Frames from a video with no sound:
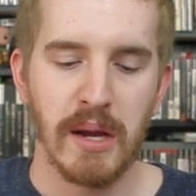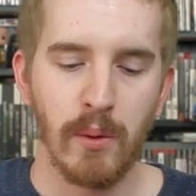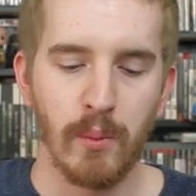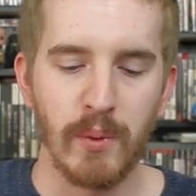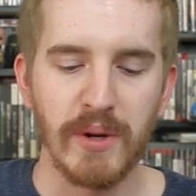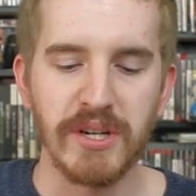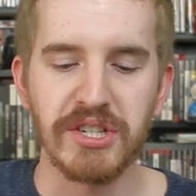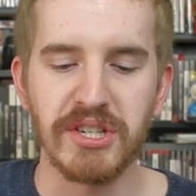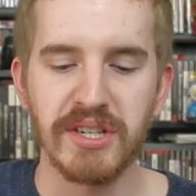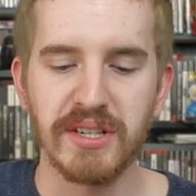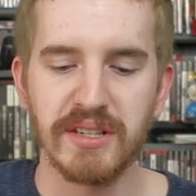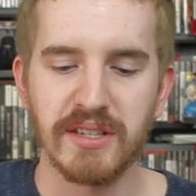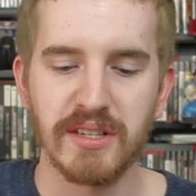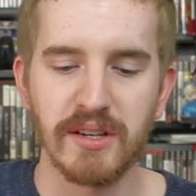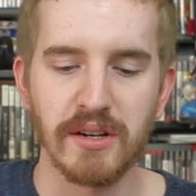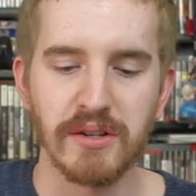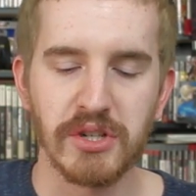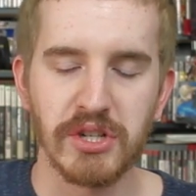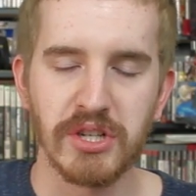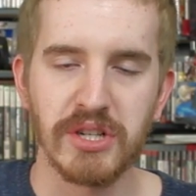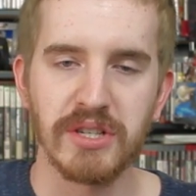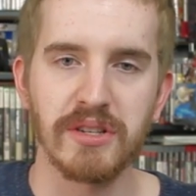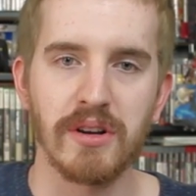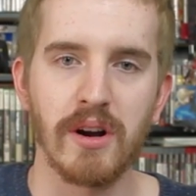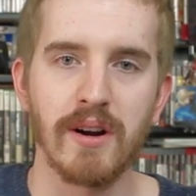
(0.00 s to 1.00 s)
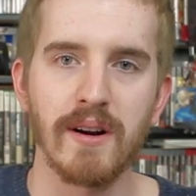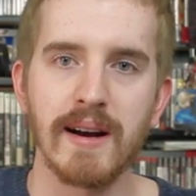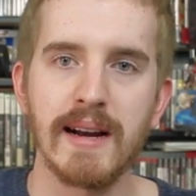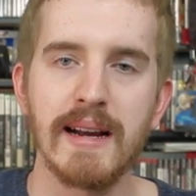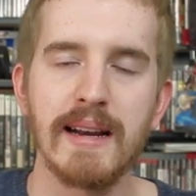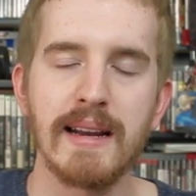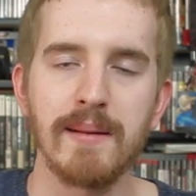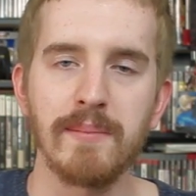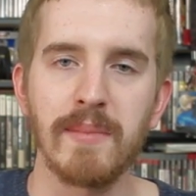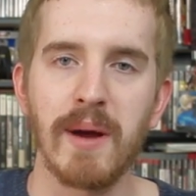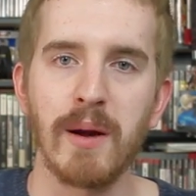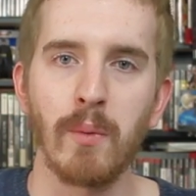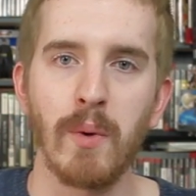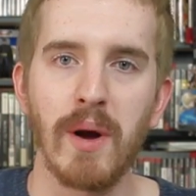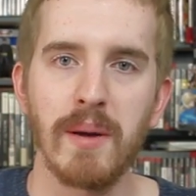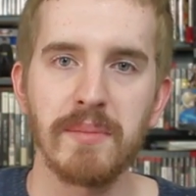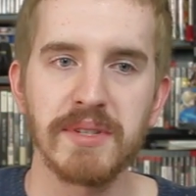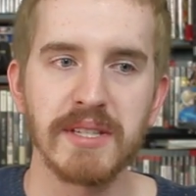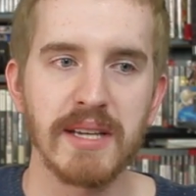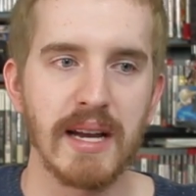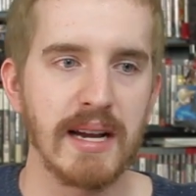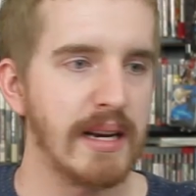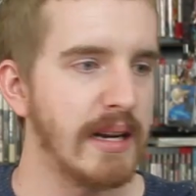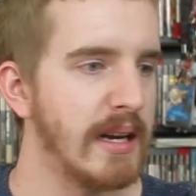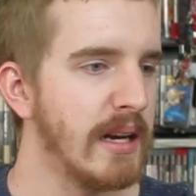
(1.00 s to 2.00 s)
which searches are hitting my
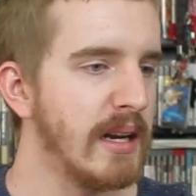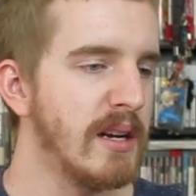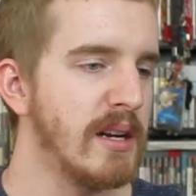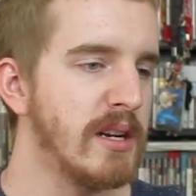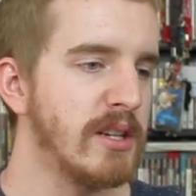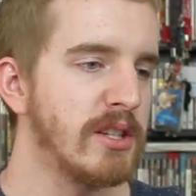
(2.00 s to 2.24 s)
website.